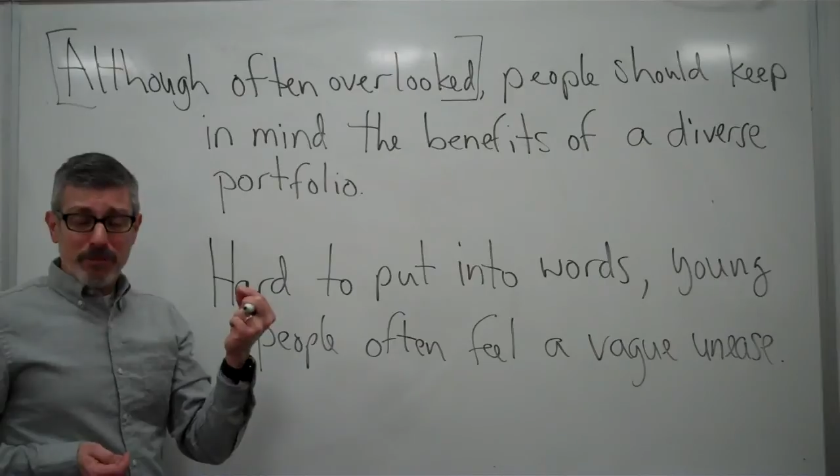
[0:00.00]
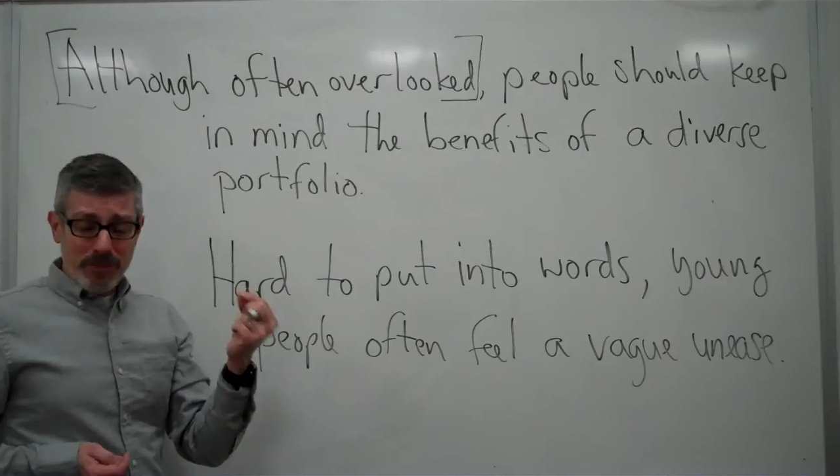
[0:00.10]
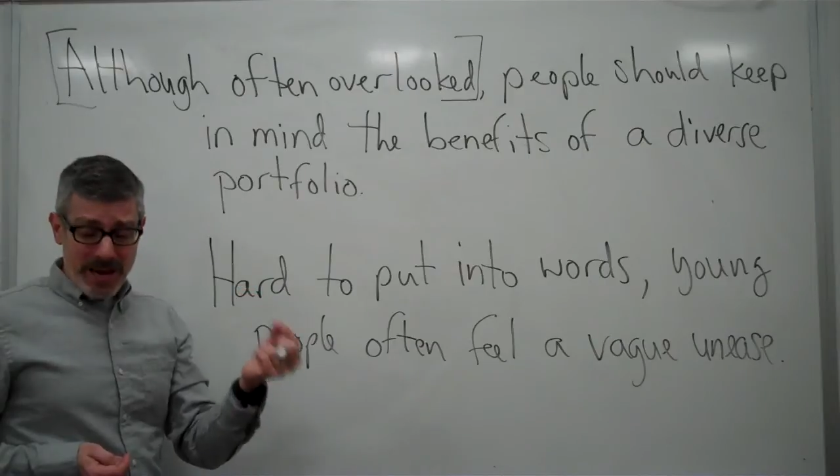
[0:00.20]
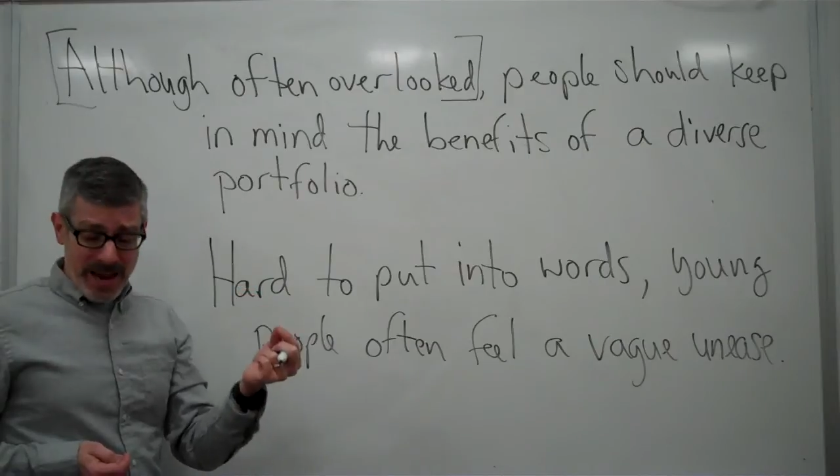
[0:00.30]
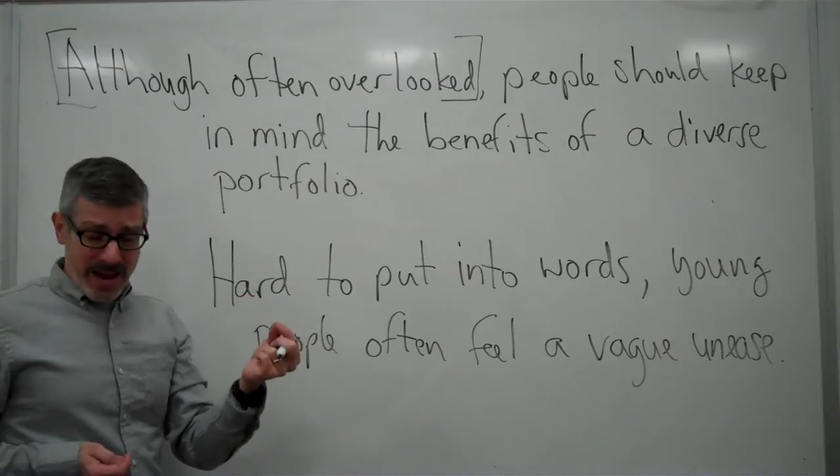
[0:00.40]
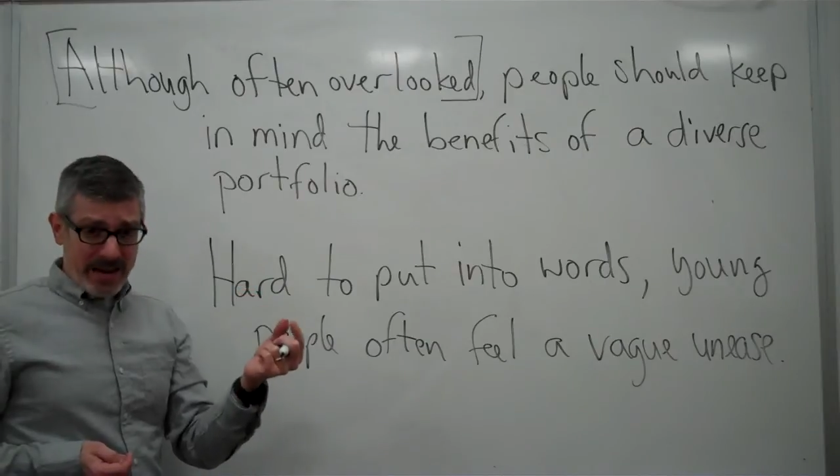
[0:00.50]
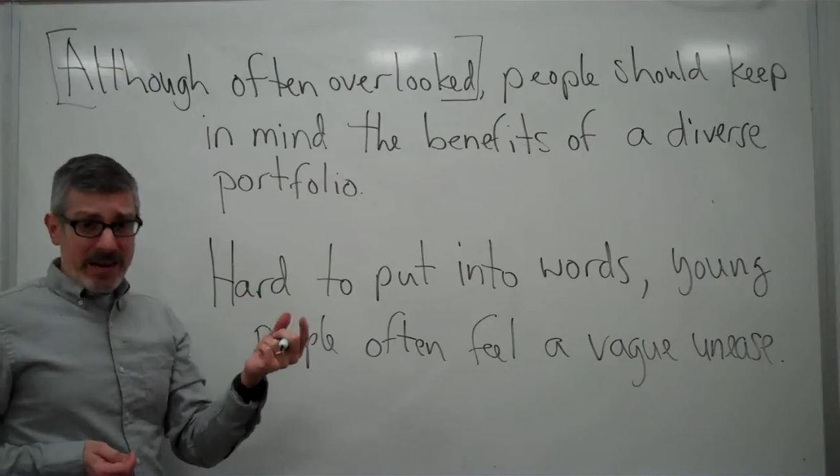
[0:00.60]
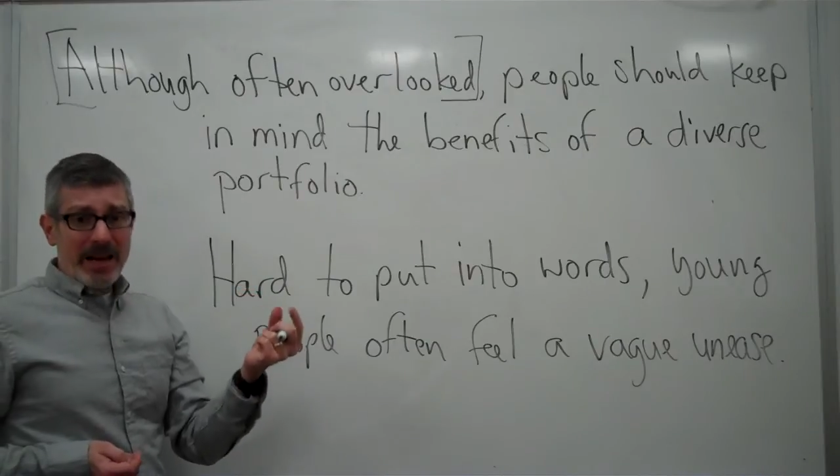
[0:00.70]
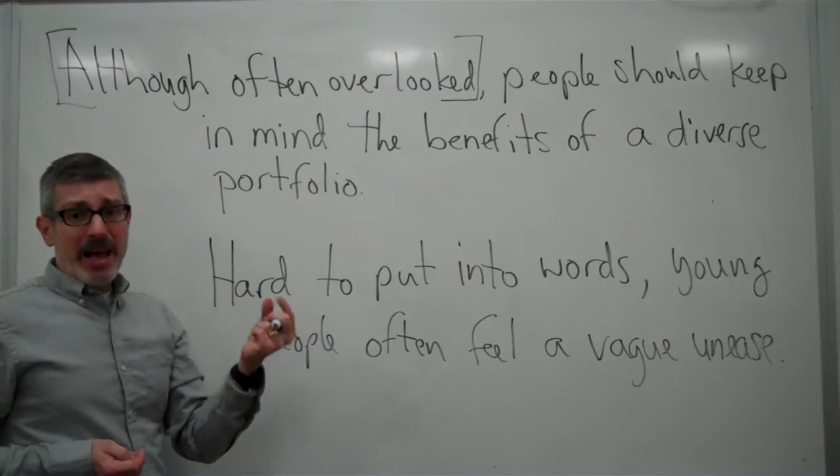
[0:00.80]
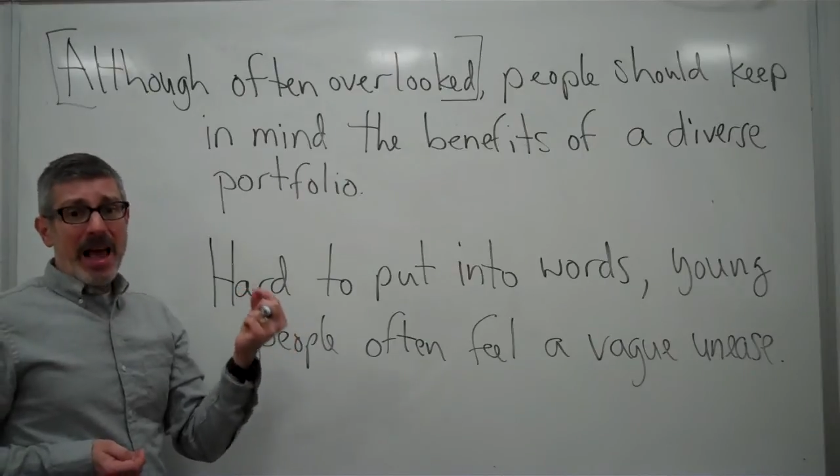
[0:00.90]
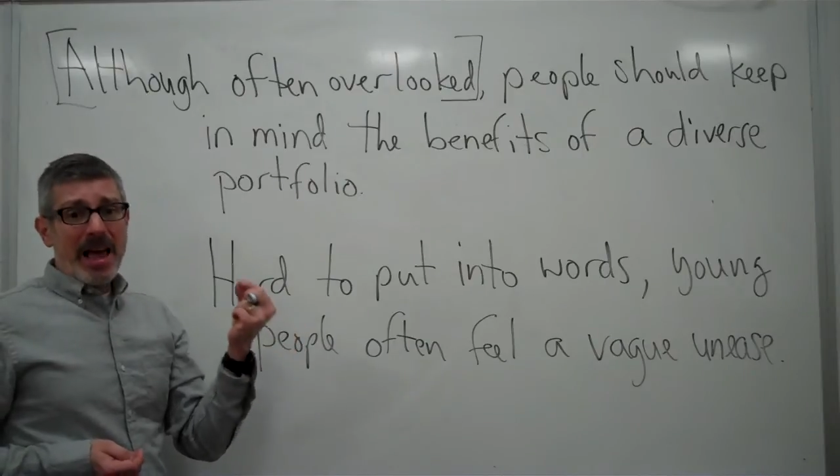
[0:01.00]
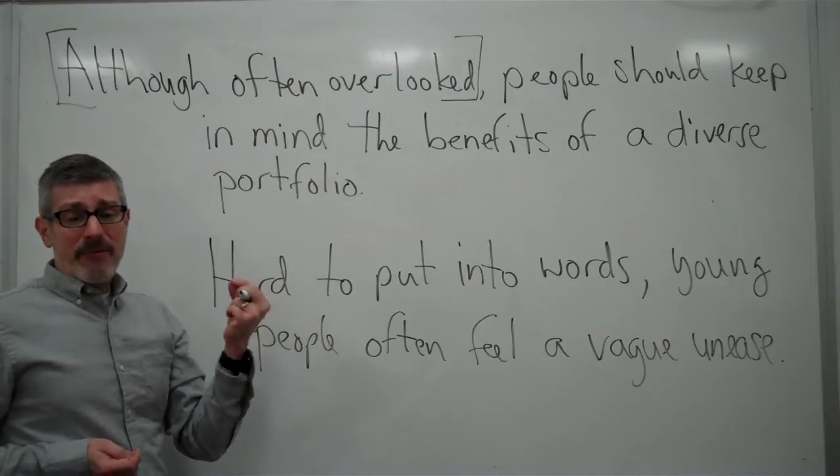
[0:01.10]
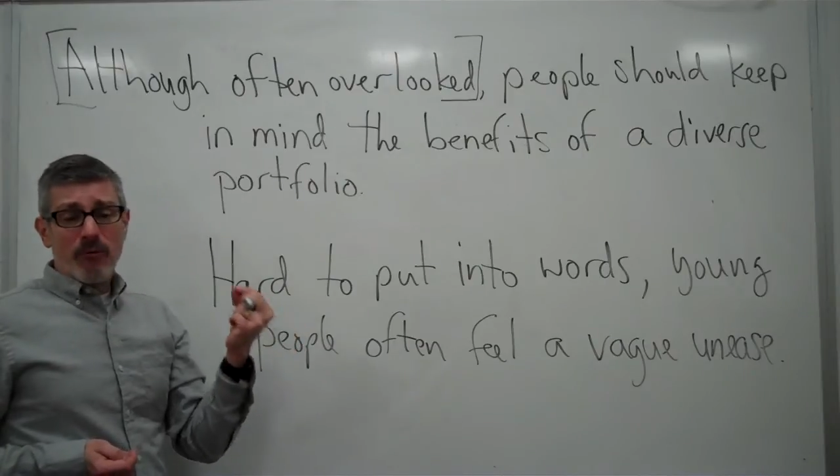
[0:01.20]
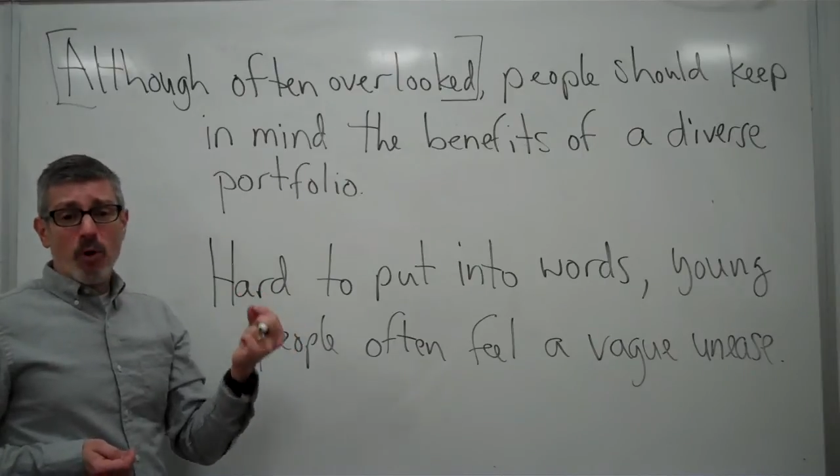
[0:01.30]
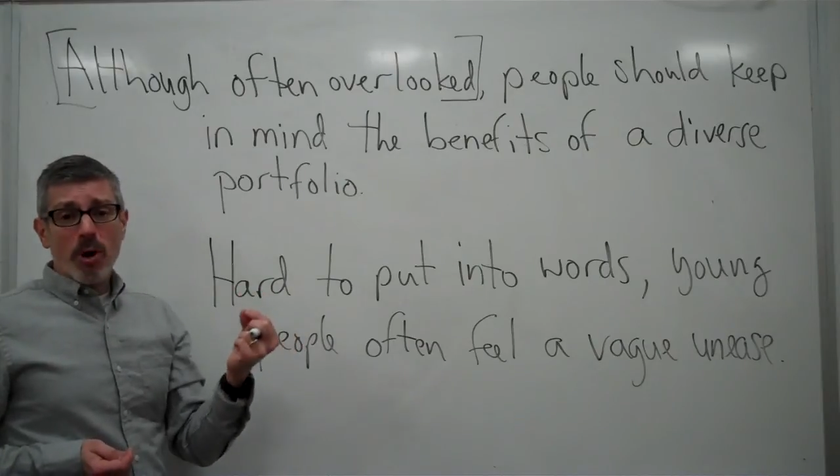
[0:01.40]
being a
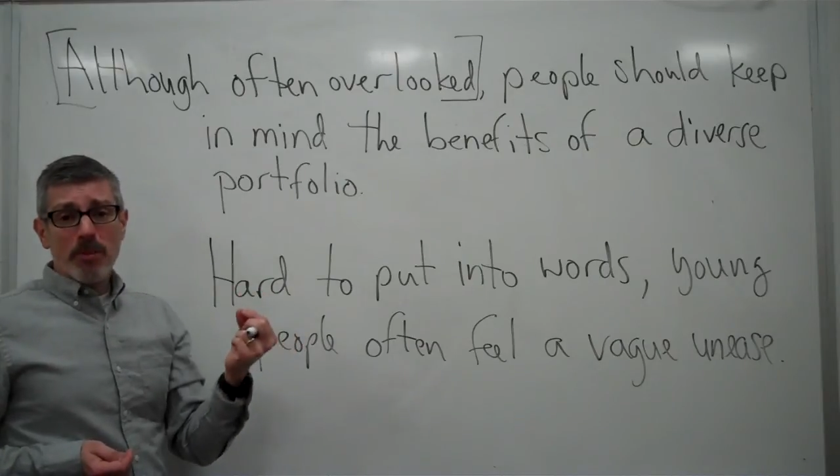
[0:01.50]
form